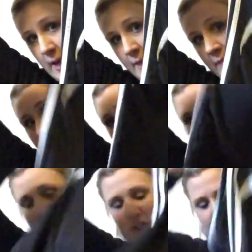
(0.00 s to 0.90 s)

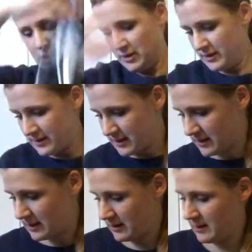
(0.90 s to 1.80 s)
athletic
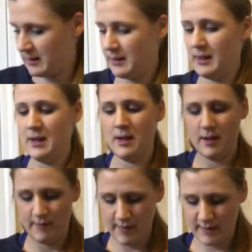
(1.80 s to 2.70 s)
shorts.
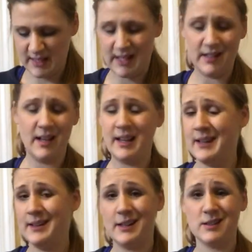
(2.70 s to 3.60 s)
Very standard,
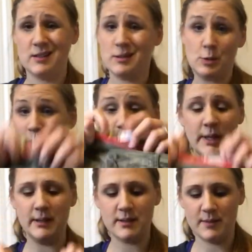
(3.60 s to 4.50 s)
again, like $12,
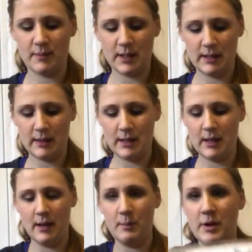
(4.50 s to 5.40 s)
something like
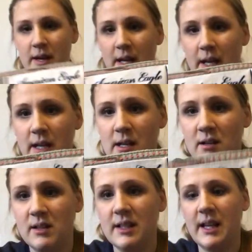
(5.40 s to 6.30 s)
that. American Eagle